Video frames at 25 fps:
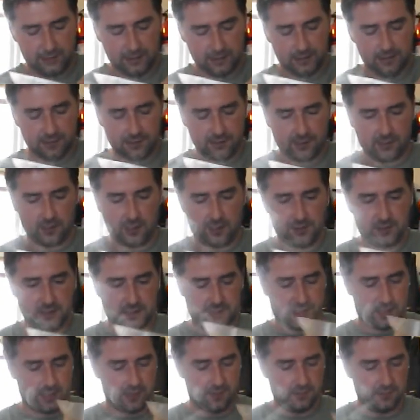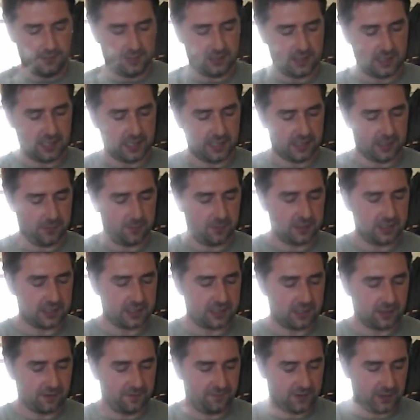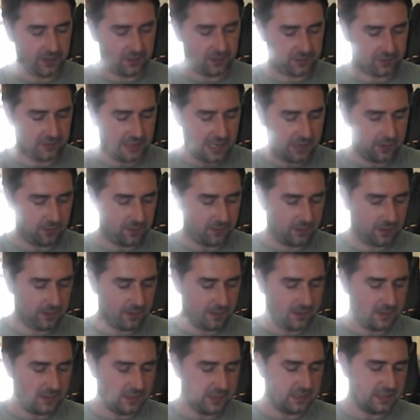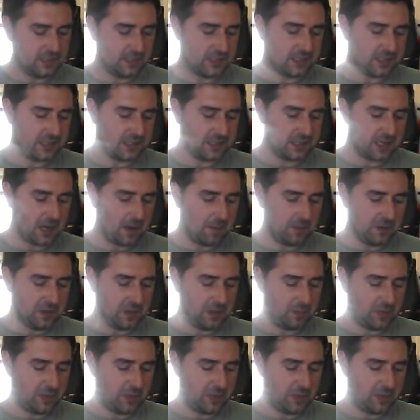So on this goes, and then we're just going to filter out some of the